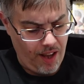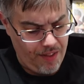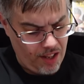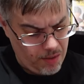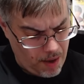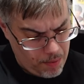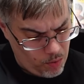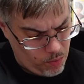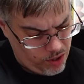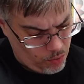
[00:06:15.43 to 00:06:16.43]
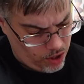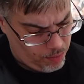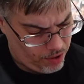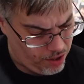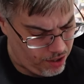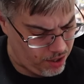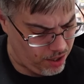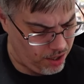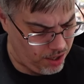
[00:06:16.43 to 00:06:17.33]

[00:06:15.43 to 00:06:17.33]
Yeah, I think it might be, was it Warner Brothers?